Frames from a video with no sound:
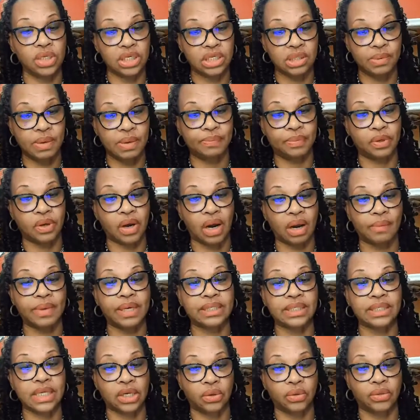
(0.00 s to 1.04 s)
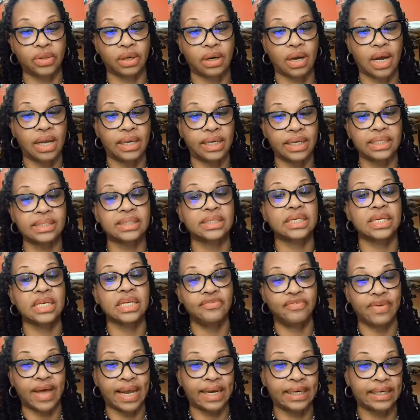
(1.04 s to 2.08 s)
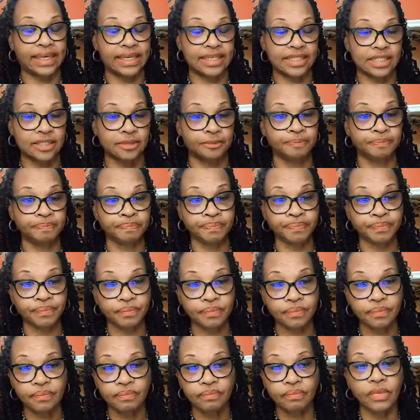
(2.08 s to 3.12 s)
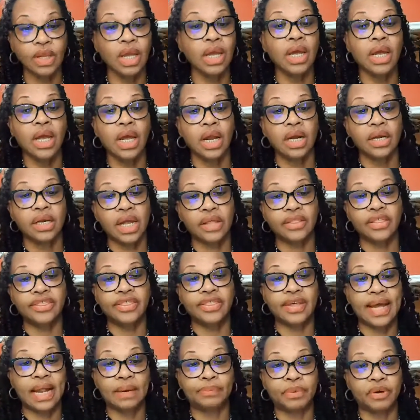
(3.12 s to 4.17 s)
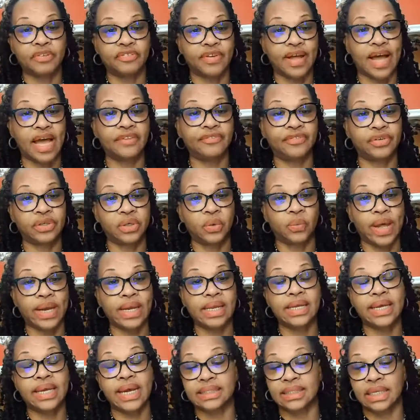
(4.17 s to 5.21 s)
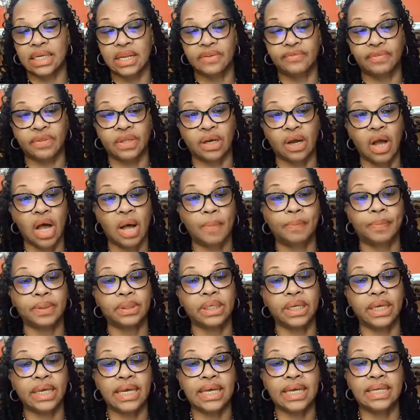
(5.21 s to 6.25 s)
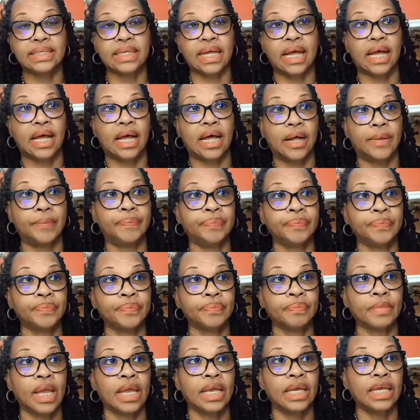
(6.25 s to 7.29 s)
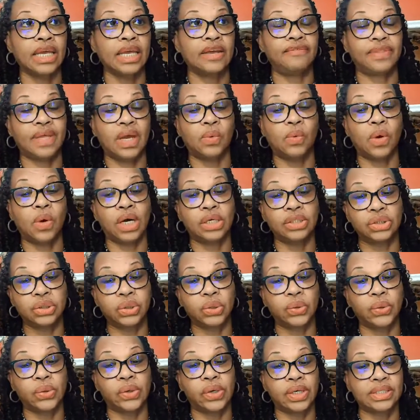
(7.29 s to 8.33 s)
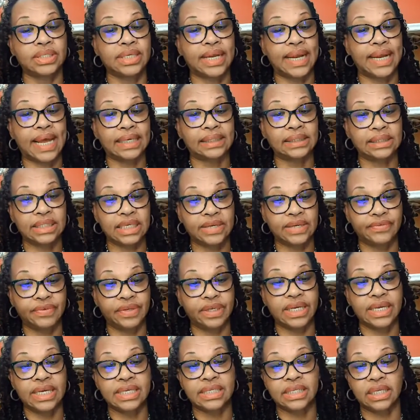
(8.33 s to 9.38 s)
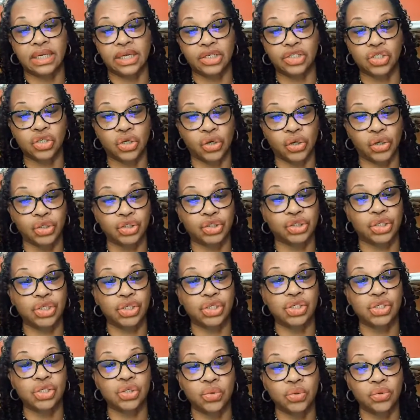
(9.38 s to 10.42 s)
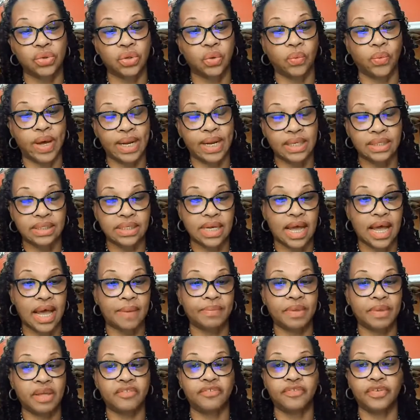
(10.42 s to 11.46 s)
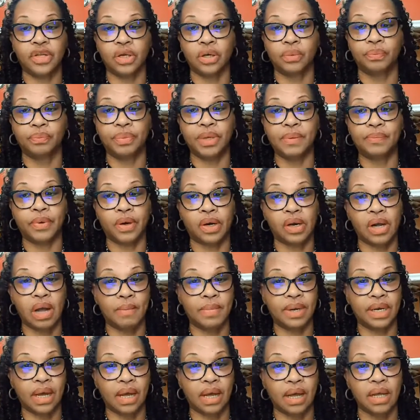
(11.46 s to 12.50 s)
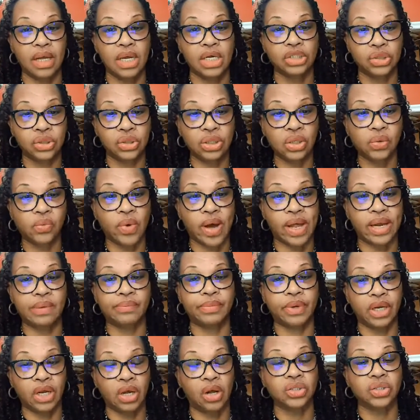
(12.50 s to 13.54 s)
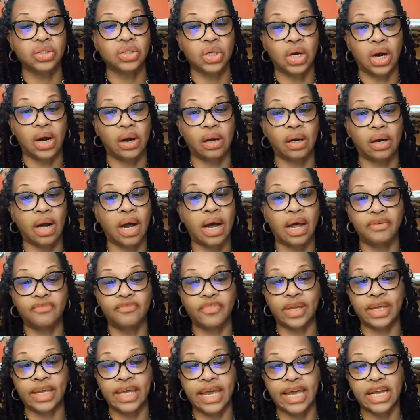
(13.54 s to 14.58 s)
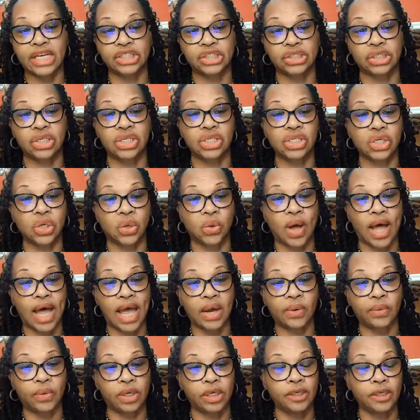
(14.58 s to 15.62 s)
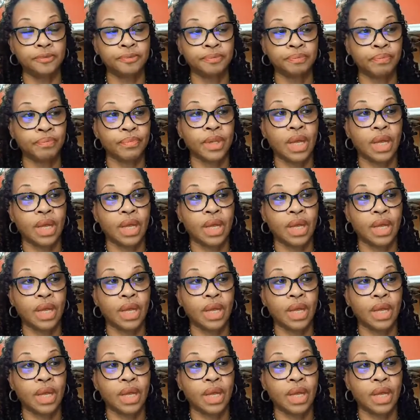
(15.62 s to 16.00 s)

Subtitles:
these people are because I know they're on this invite list. The other thing I'll provide for the wedding guests and even the couple is if they want tours and activities and excursions during the wedding time, if people are coming to the wedding but they also are on vacation. So I will